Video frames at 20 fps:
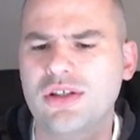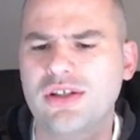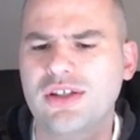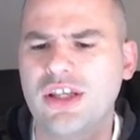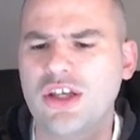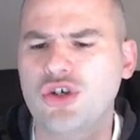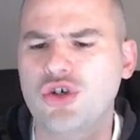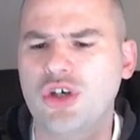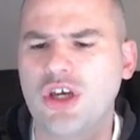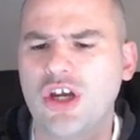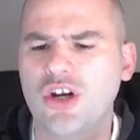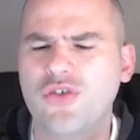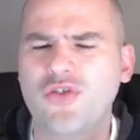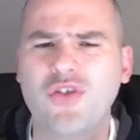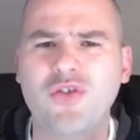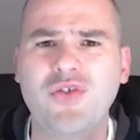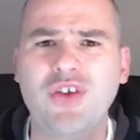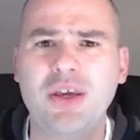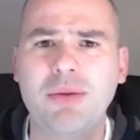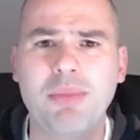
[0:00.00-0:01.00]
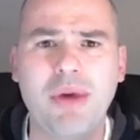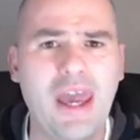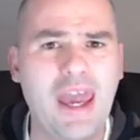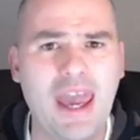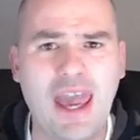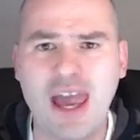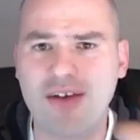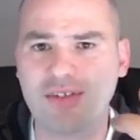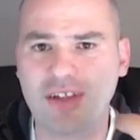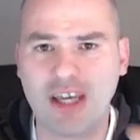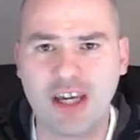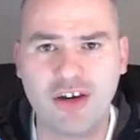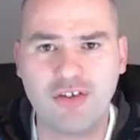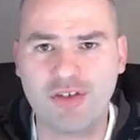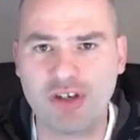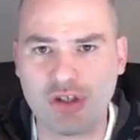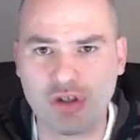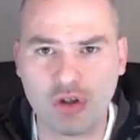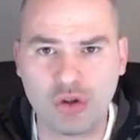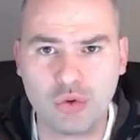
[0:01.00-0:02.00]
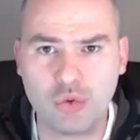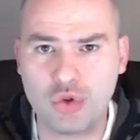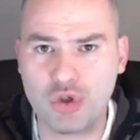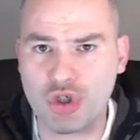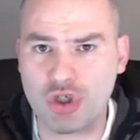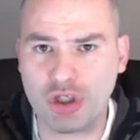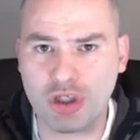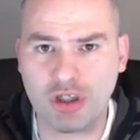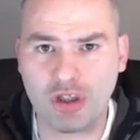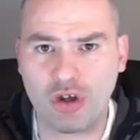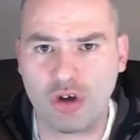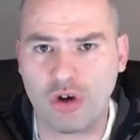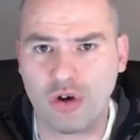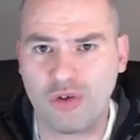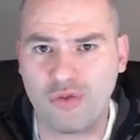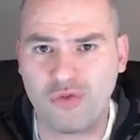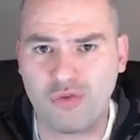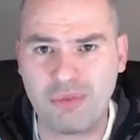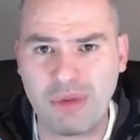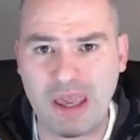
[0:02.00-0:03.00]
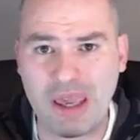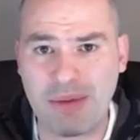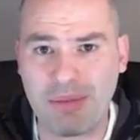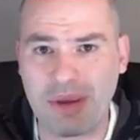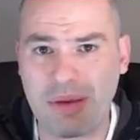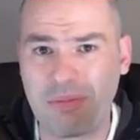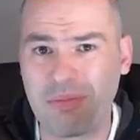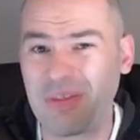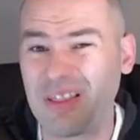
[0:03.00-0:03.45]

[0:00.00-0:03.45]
that you get off of eBay have like a resolution of maybe